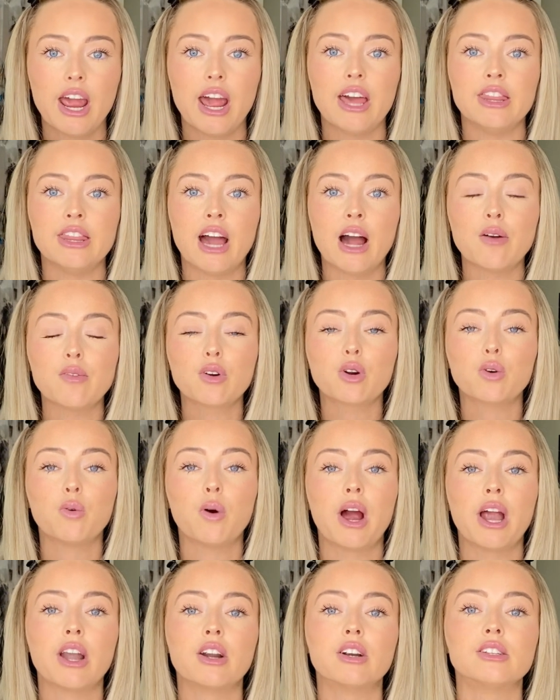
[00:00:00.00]
And that
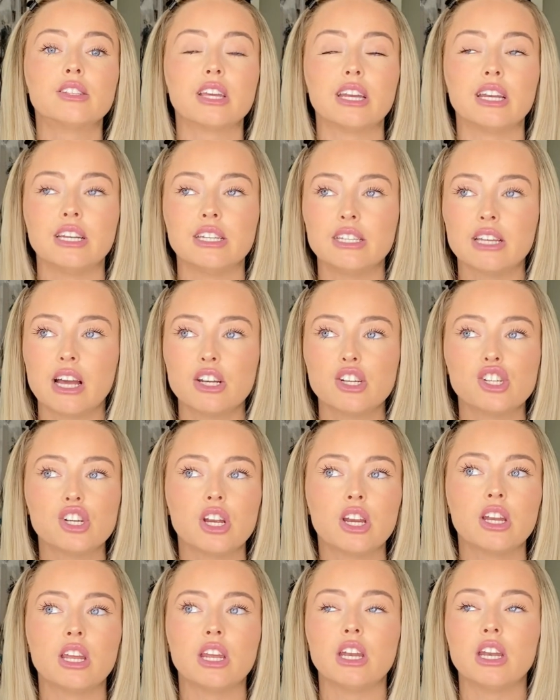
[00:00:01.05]
requires an
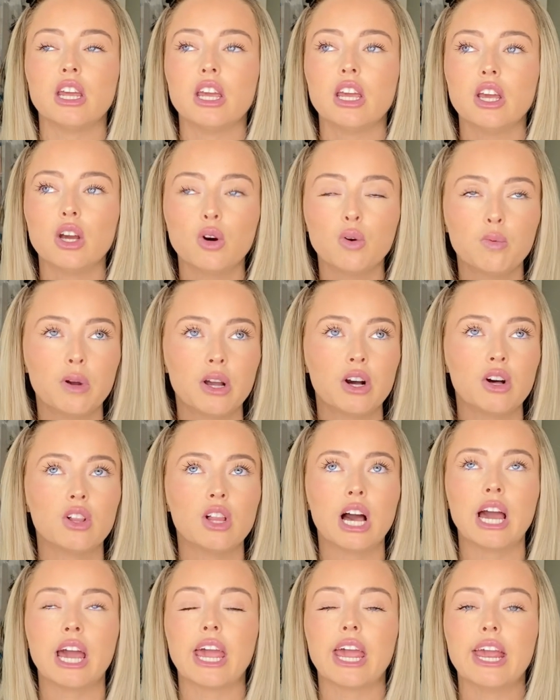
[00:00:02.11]
intention, an ill will,
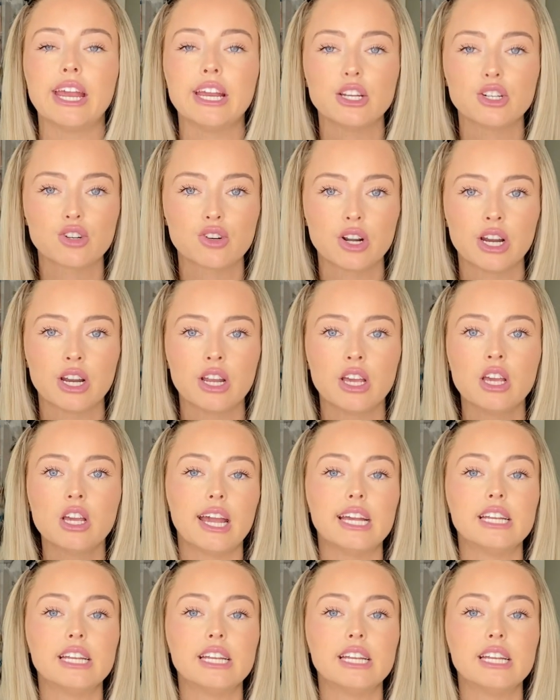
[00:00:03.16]
a hatred.